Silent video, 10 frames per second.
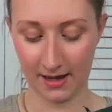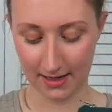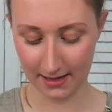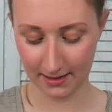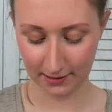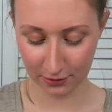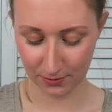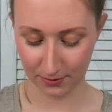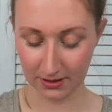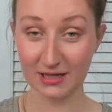and I
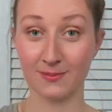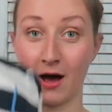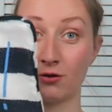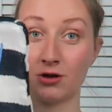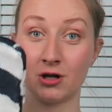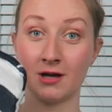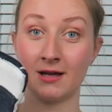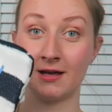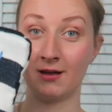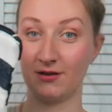also bought this pouch
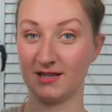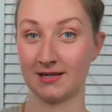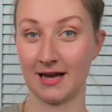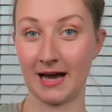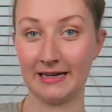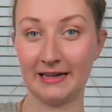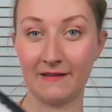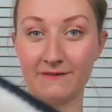that says I need